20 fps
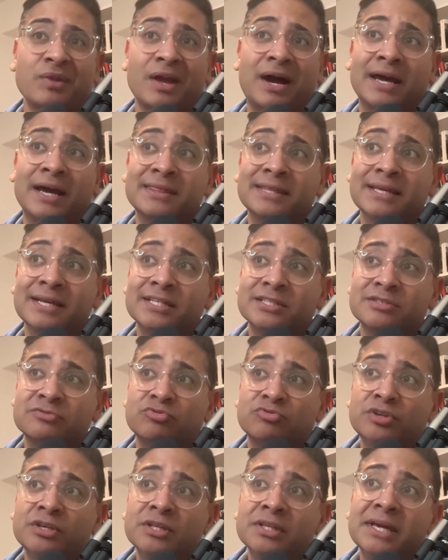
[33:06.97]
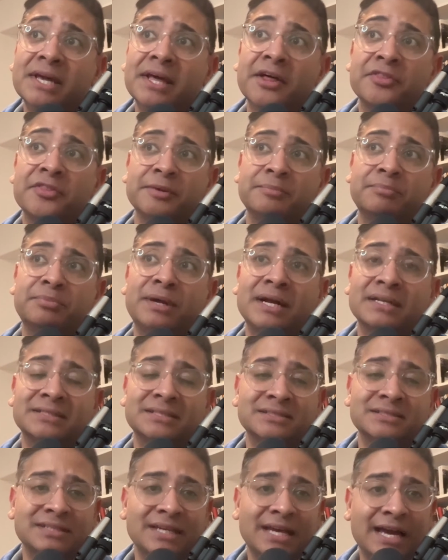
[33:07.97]
I think it's really healthy
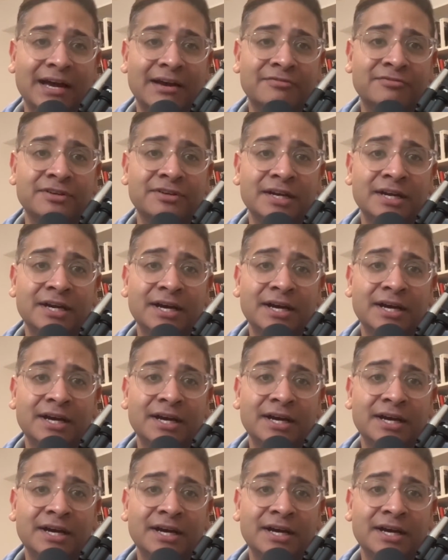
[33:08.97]
practice to have